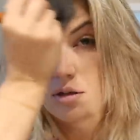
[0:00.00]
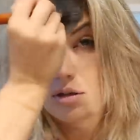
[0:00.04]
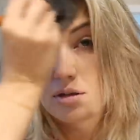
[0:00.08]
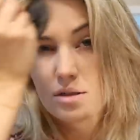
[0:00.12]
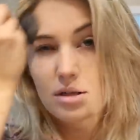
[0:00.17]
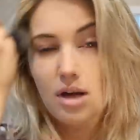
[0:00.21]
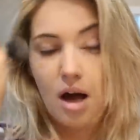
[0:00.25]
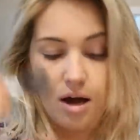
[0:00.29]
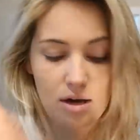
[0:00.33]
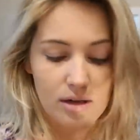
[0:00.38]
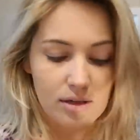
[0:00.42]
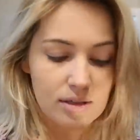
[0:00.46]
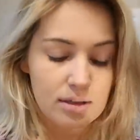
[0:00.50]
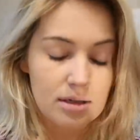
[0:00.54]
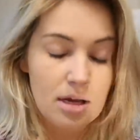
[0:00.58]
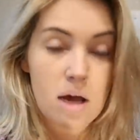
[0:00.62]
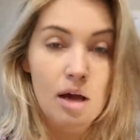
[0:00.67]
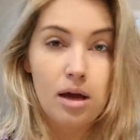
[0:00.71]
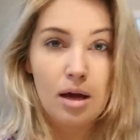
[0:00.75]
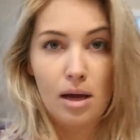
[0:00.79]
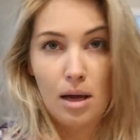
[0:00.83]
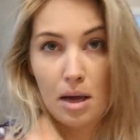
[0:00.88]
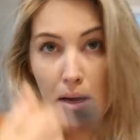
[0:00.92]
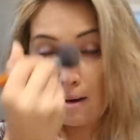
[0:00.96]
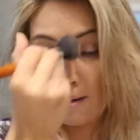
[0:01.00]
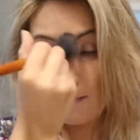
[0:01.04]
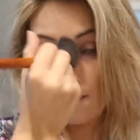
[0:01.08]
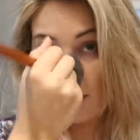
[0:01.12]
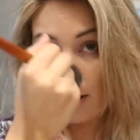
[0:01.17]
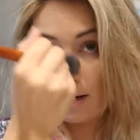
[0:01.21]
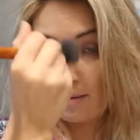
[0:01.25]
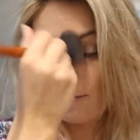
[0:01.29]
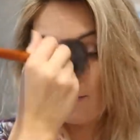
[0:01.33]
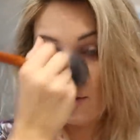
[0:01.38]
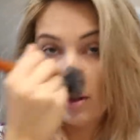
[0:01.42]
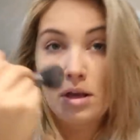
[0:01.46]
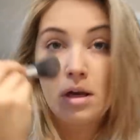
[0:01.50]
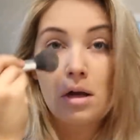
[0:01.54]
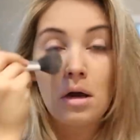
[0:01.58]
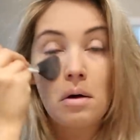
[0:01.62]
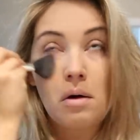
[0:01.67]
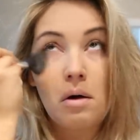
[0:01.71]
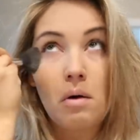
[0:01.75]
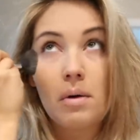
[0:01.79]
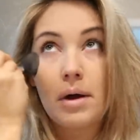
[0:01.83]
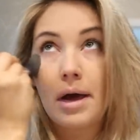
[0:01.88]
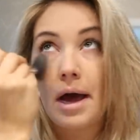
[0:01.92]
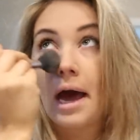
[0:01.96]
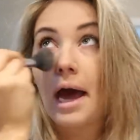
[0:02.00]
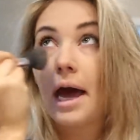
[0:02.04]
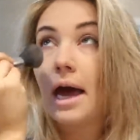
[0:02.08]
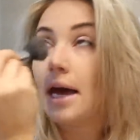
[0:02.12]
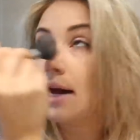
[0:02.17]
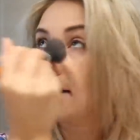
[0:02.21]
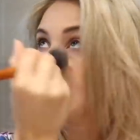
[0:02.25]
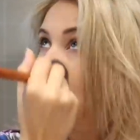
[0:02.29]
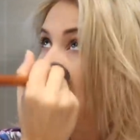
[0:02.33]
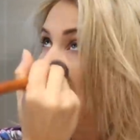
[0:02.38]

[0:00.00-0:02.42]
sucks, but I'm feeling okay.